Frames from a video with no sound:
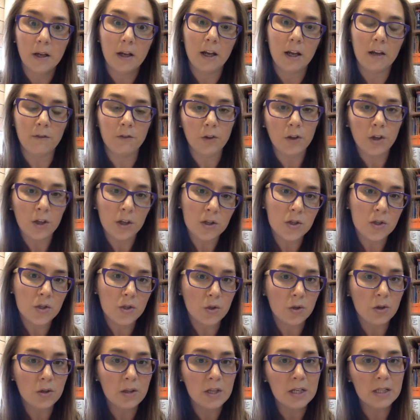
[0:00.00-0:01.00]
if you can
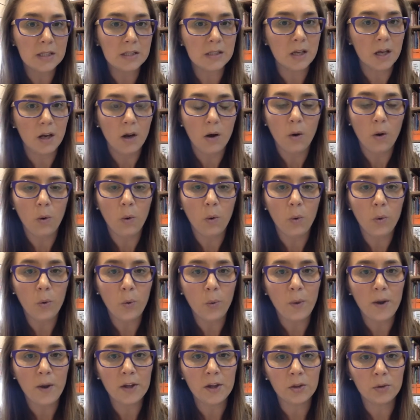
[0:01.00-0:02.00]
do this all the
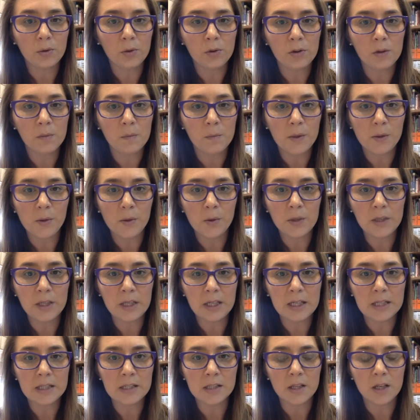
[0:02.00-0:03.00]
way through the middle
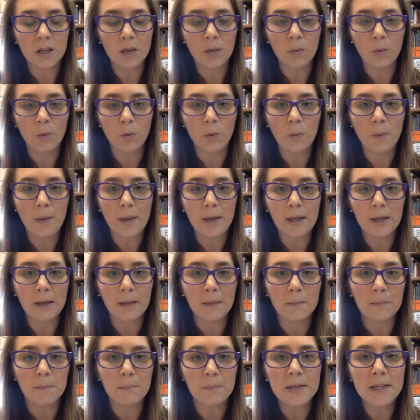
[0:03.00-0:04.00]
years, it will make
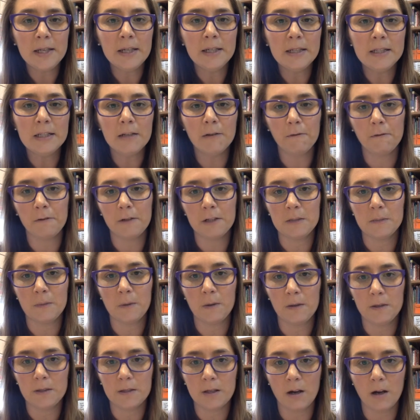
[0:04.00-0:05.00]
a big difference by
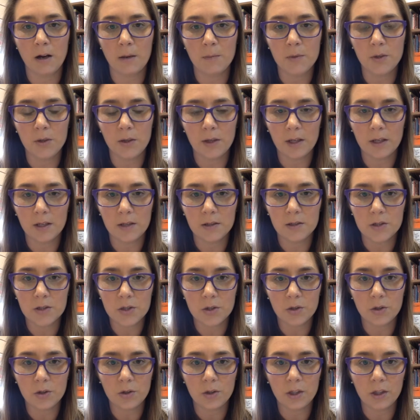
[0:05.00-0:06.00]
the time you get
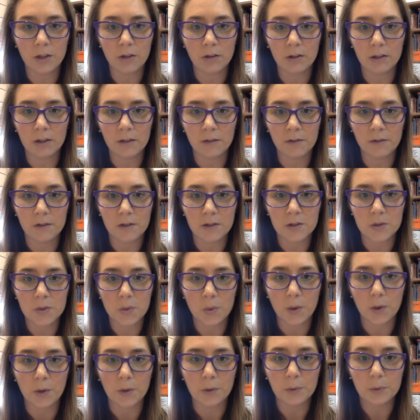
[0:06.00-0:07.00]
into year 11 and
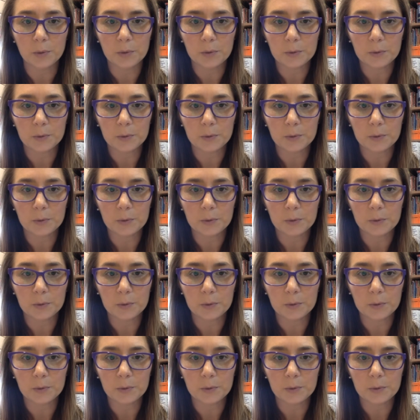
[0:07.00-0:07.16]
12.